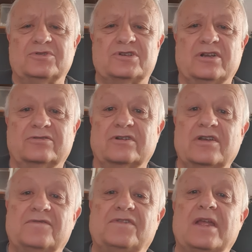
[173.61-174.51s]
children,
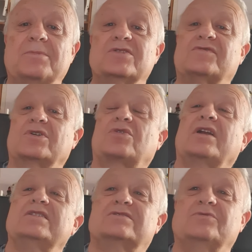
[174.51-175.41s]
and families for
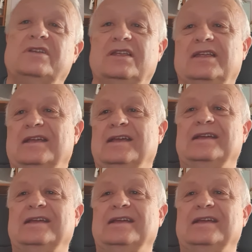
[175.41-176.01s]
Christ, we